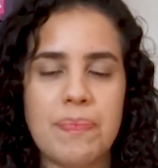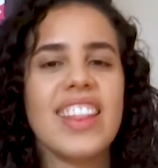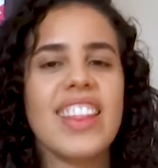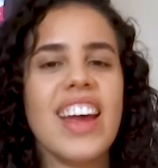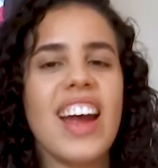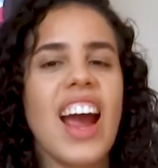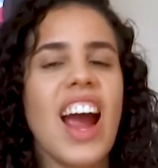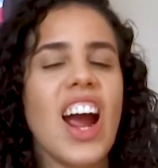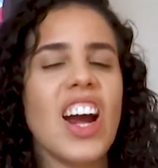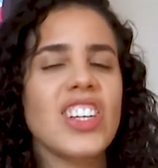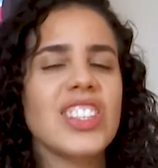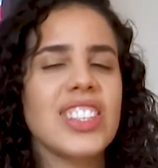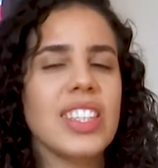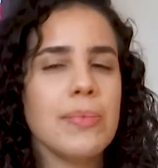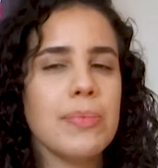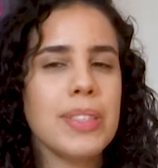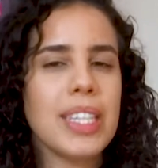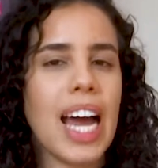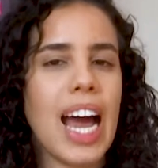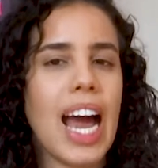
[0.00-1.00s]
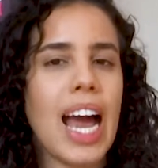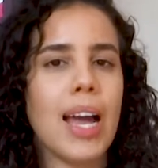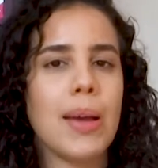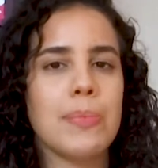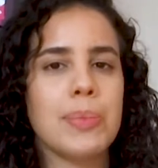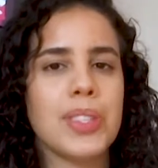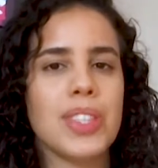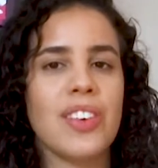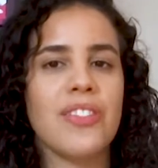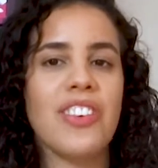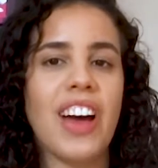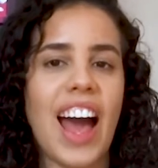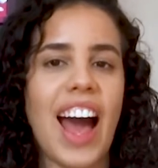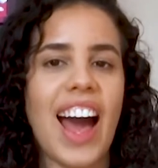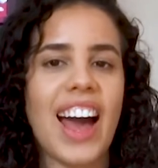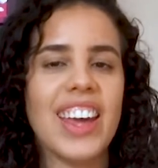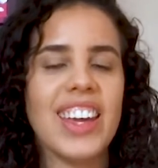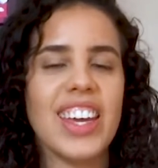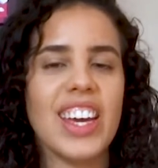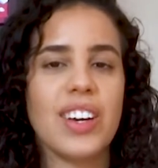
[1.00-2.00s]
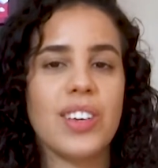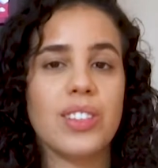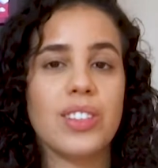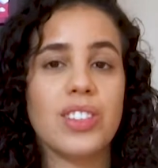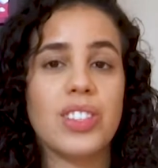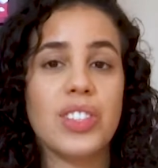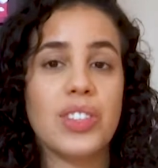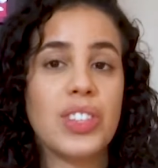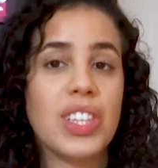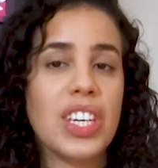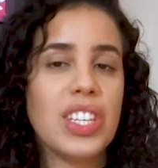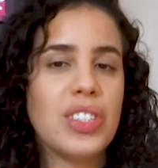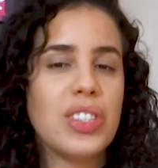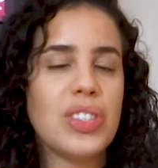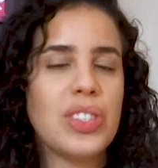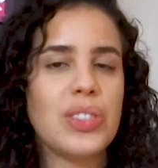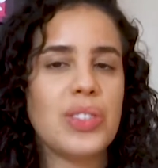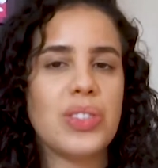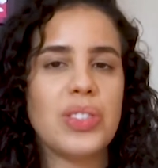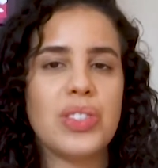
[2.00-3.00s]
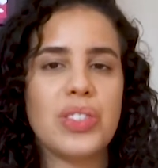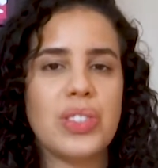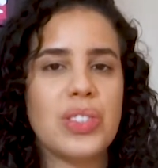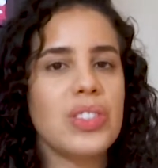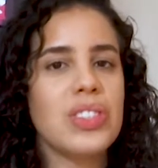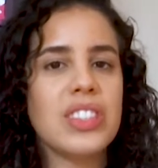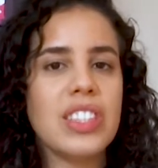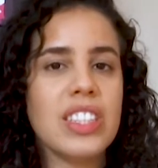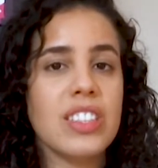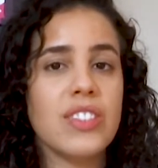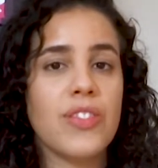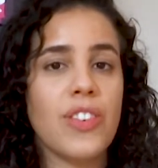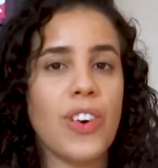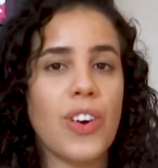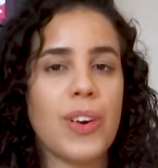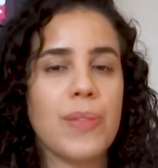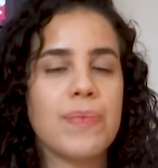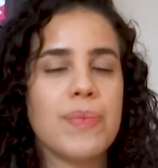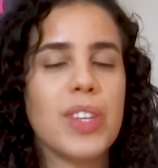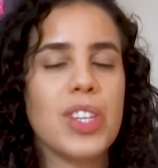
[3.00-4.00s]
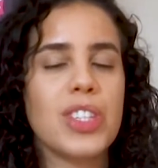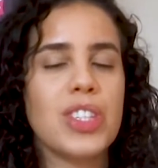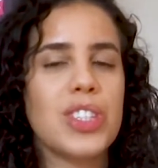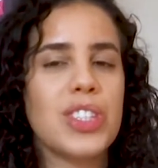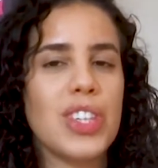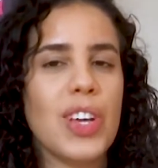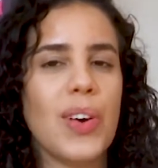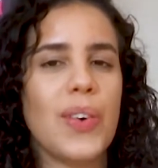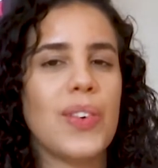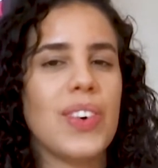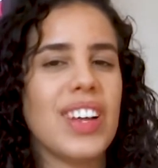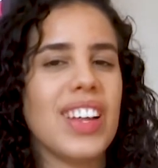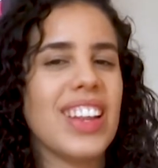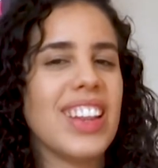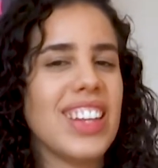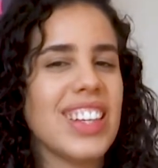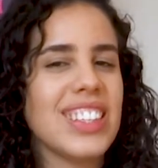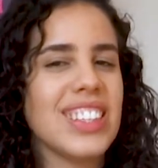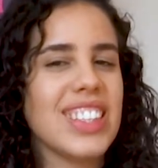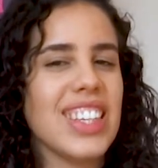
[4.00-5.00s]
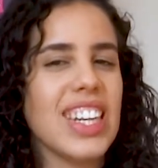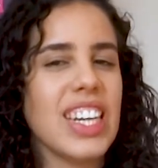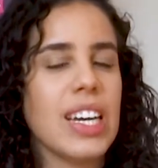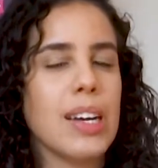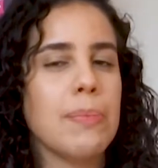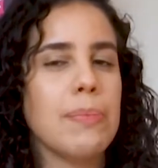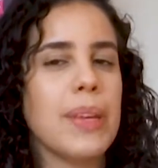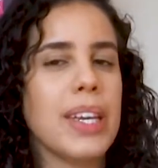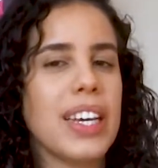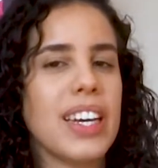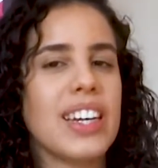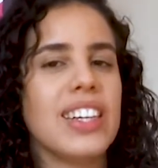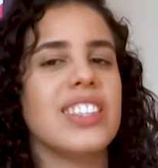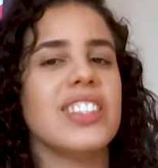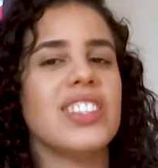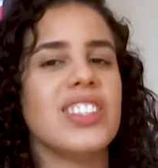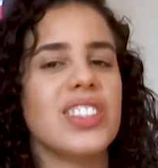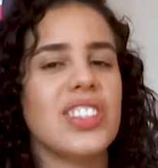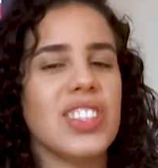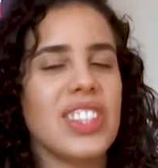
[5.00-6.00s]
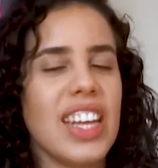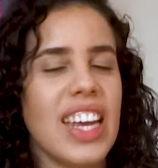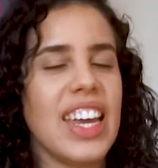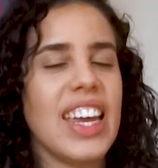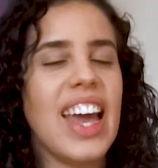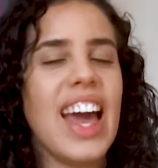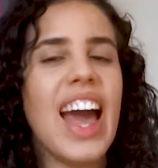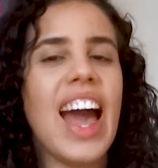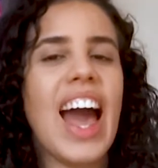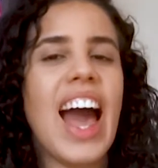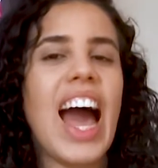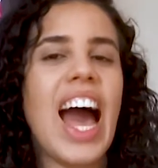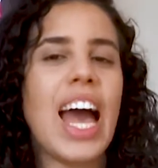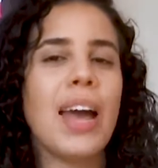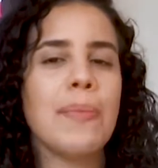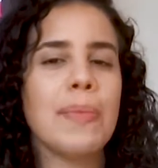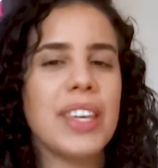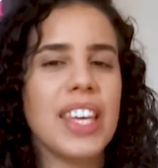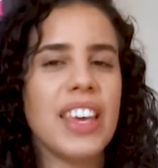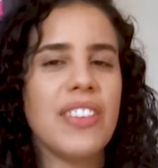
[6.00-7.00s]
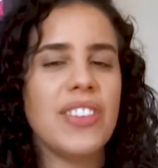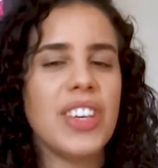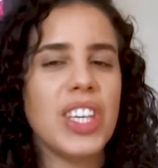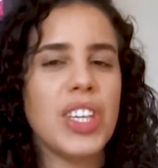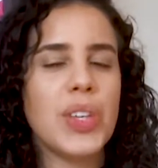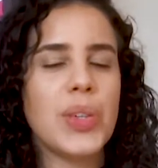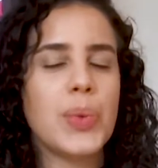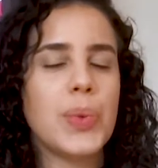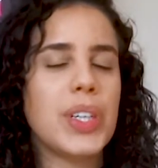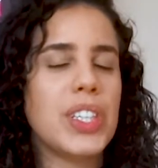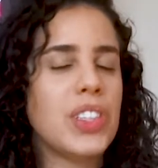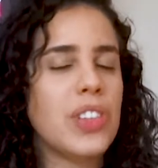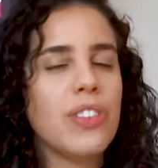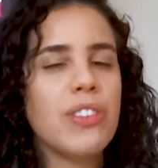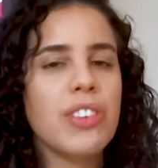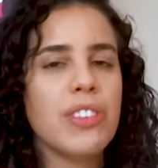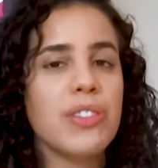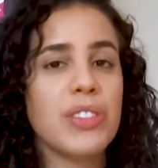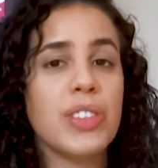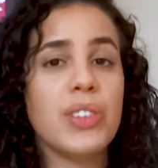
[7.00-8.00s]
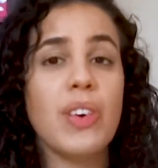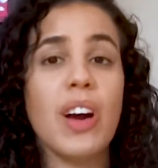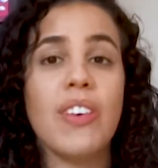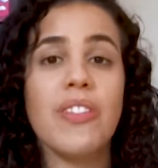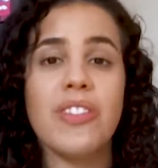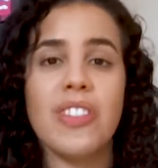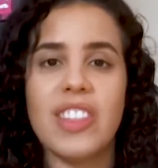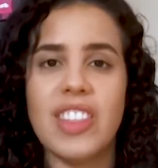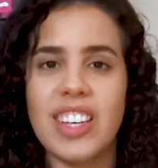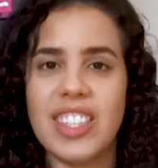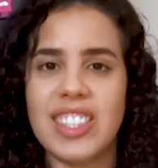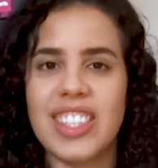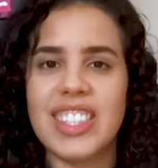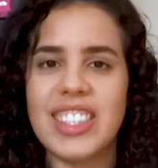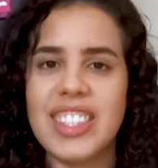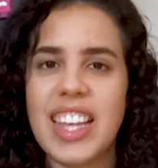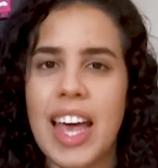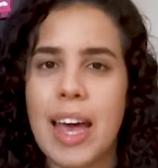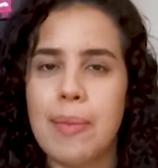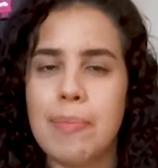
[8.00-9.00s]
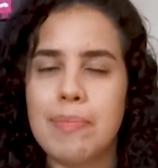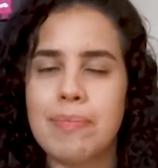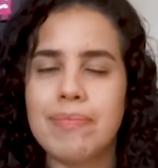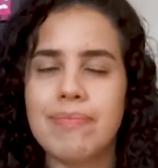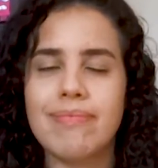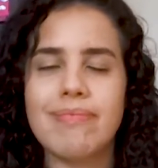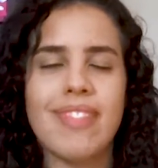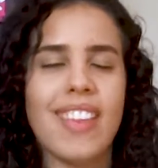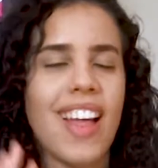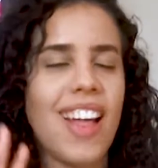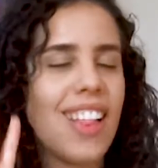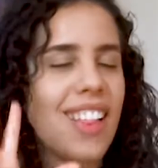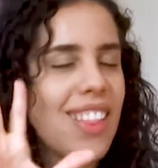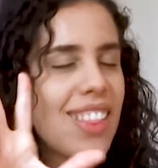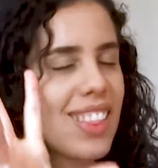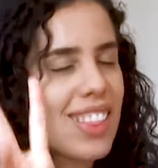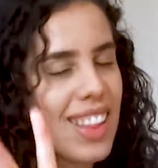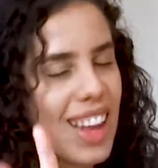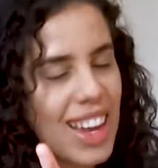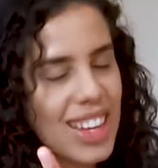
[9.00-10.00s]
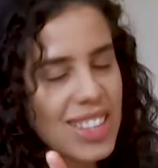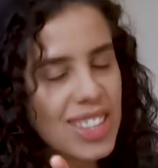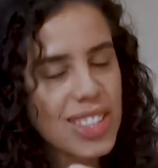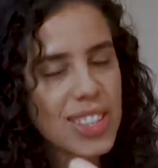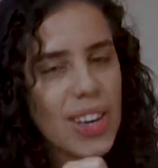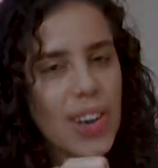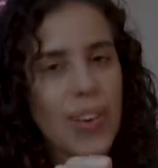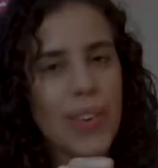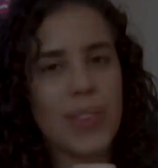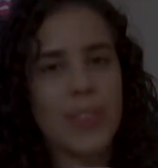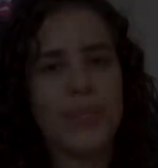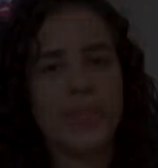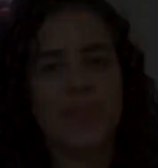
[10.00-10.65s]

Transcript: There are some types of IELTS you can choose to sit for. So, listen up because today I'm giving you an overview of this exam. Let's go!